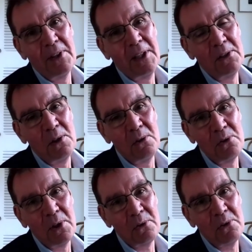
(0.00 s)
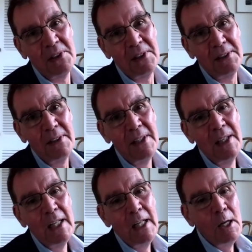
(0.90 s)
there in 1916,
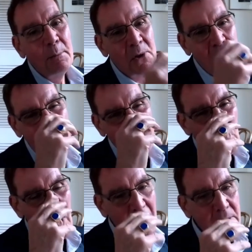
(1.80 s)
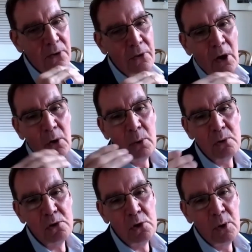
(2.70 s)
but it's Leo Weidenthal, who
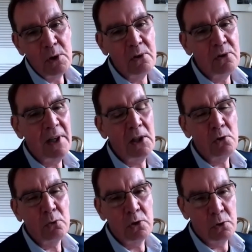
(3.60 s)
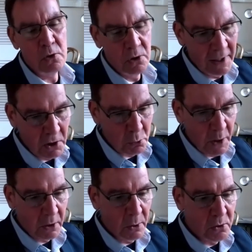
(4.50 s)
is Jewish, and Jenny
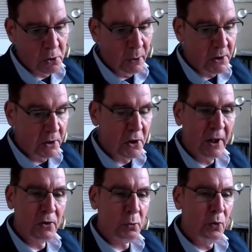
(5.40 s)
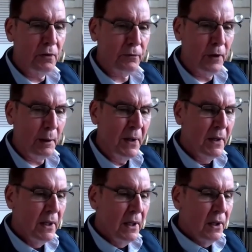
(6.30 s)
Zwick, who is Jewish, and Charles
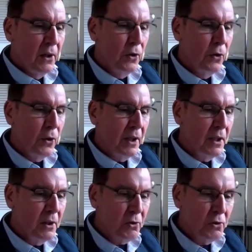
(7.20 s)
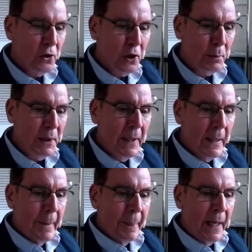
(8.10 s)
Wolfram, who is German.
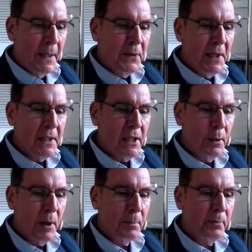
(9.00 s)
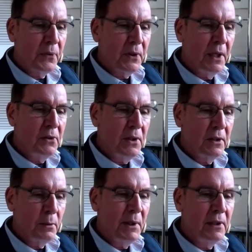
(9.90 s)
And they come up with the
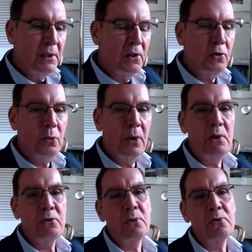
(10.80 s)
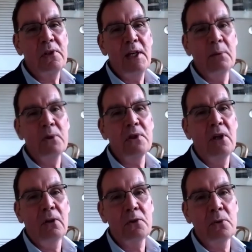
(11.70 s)
idea in the mid-1920s to establish
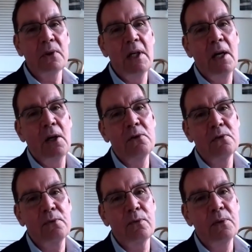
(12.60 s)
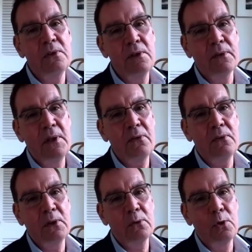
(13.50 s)
cultural gardens for different
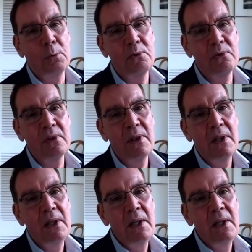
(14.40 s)
ethnic groups.